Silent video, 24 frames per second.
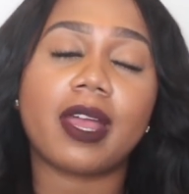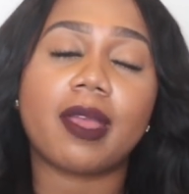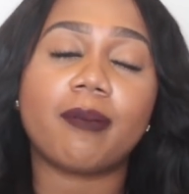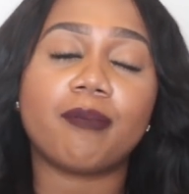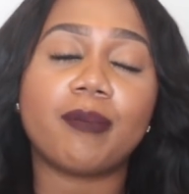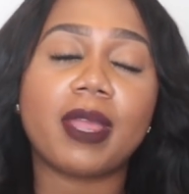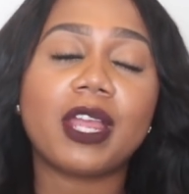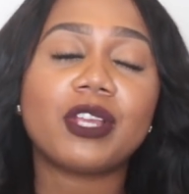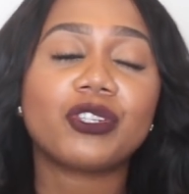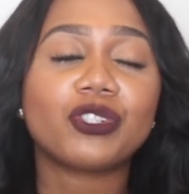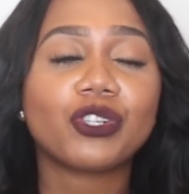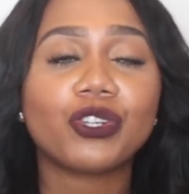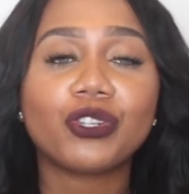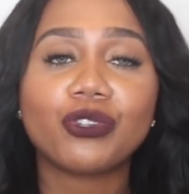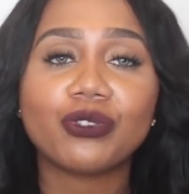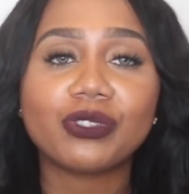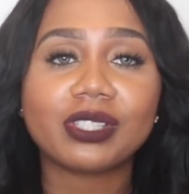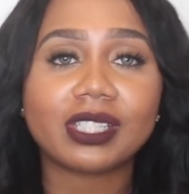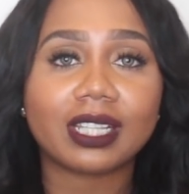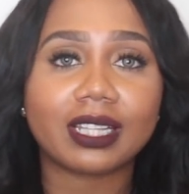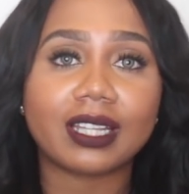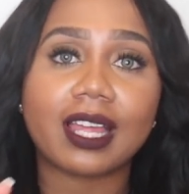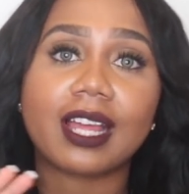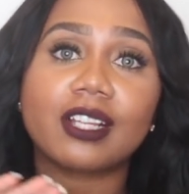and make sure you
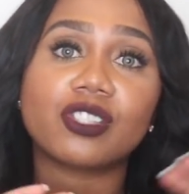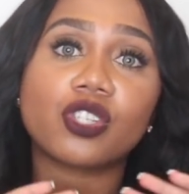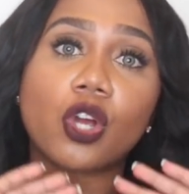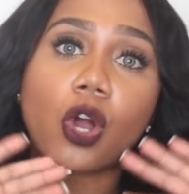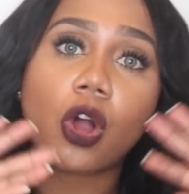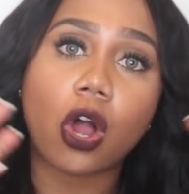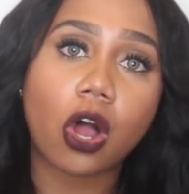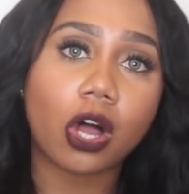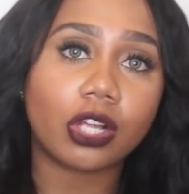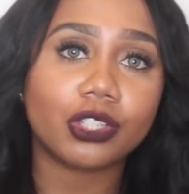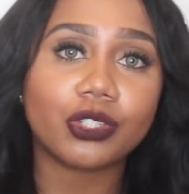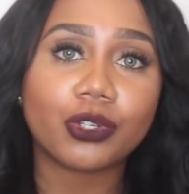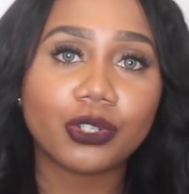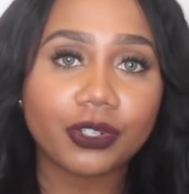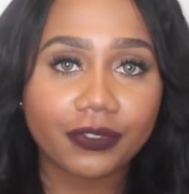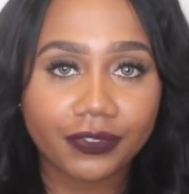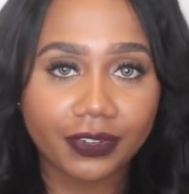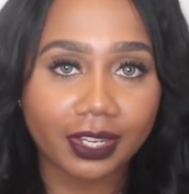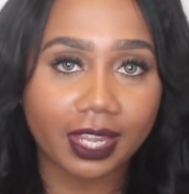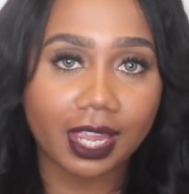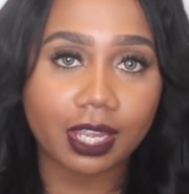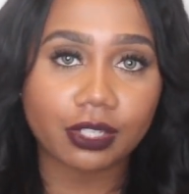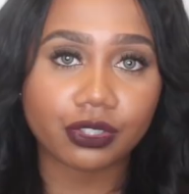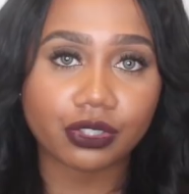select all
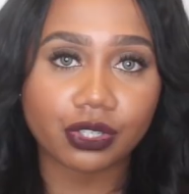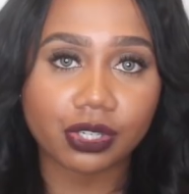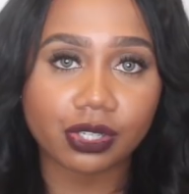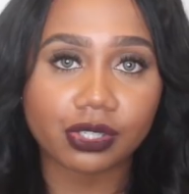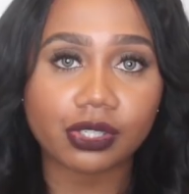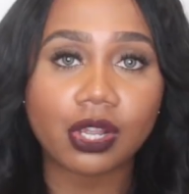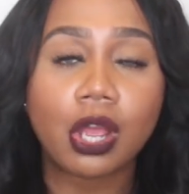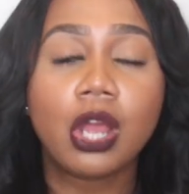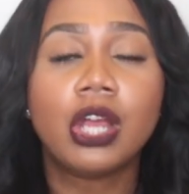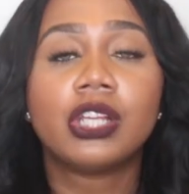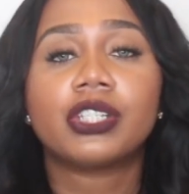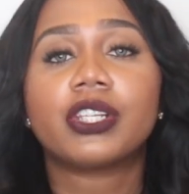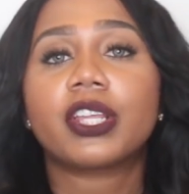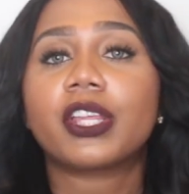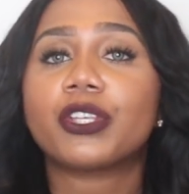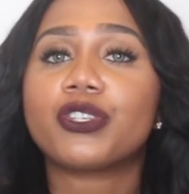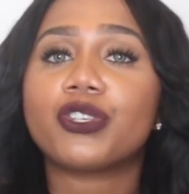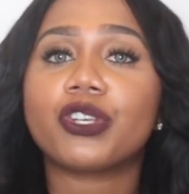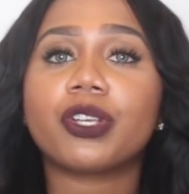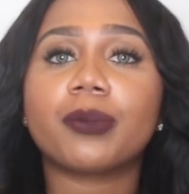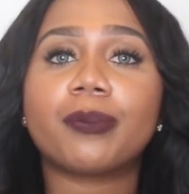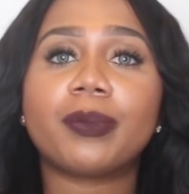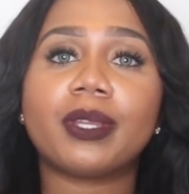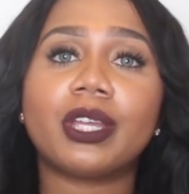notifications so
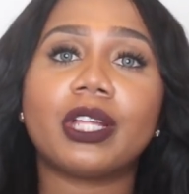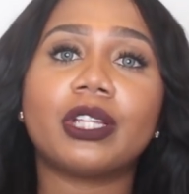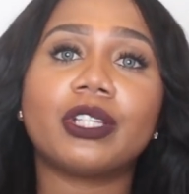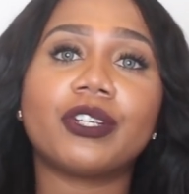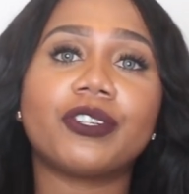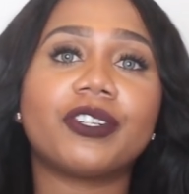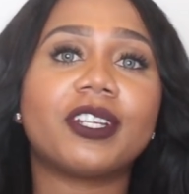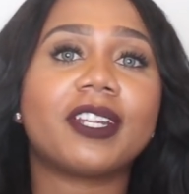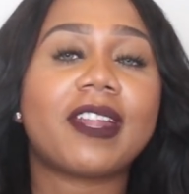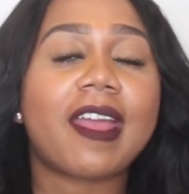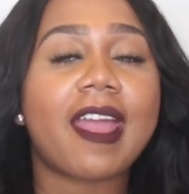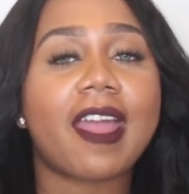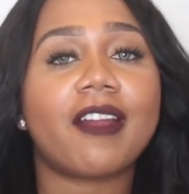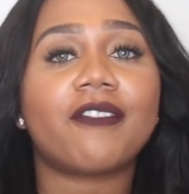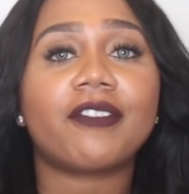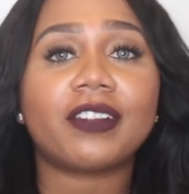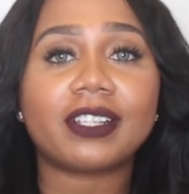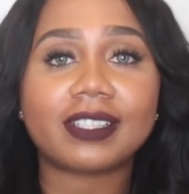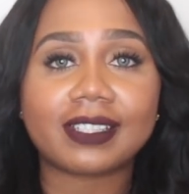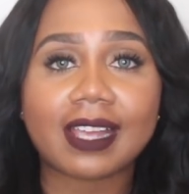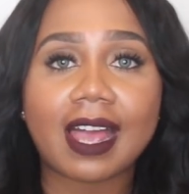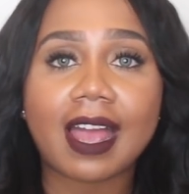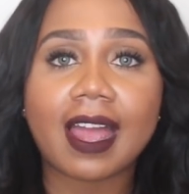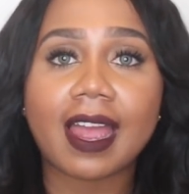that you can be alerted
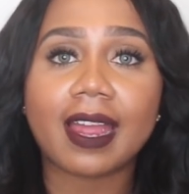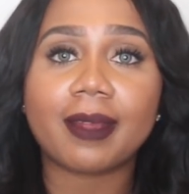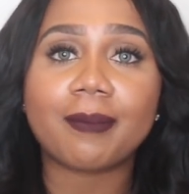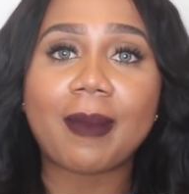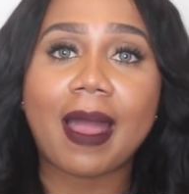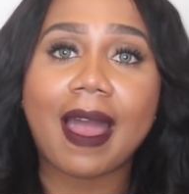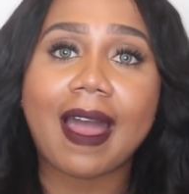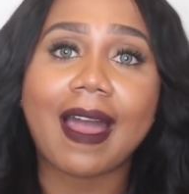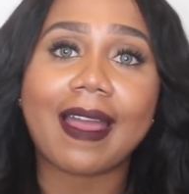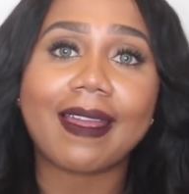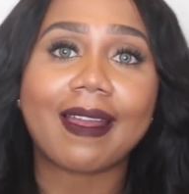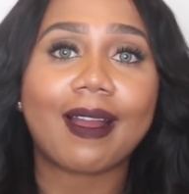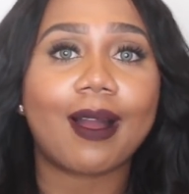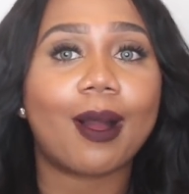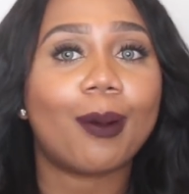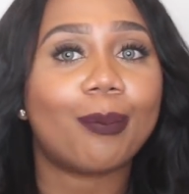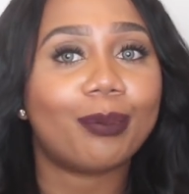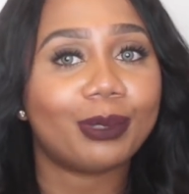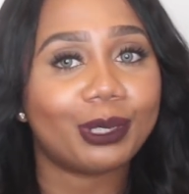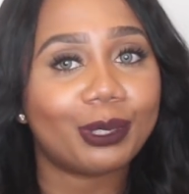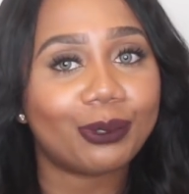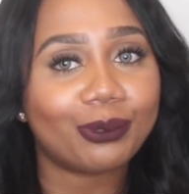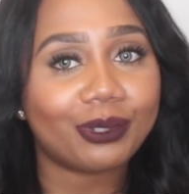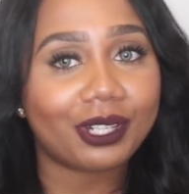every time I
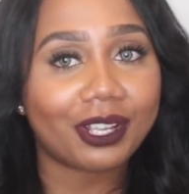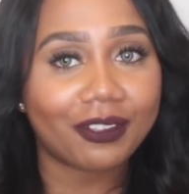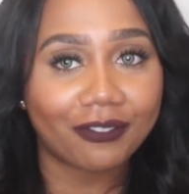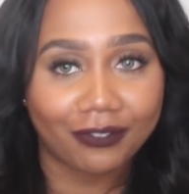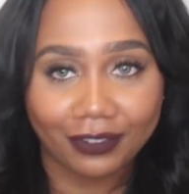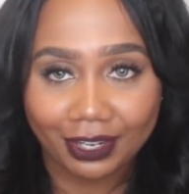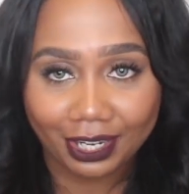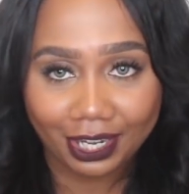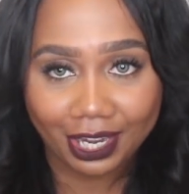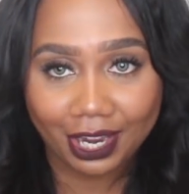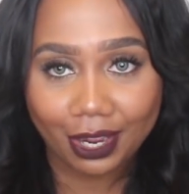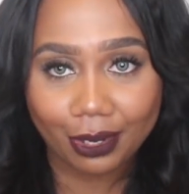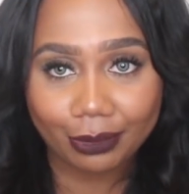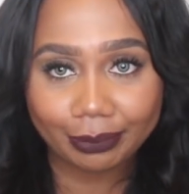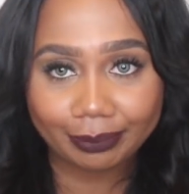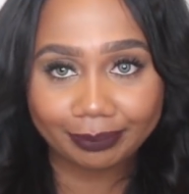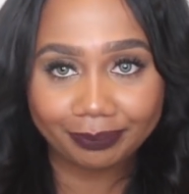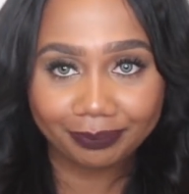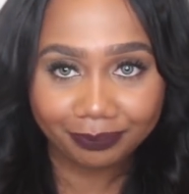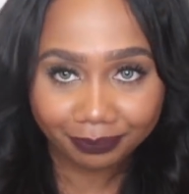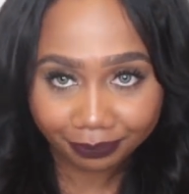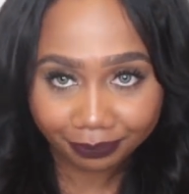upload a video.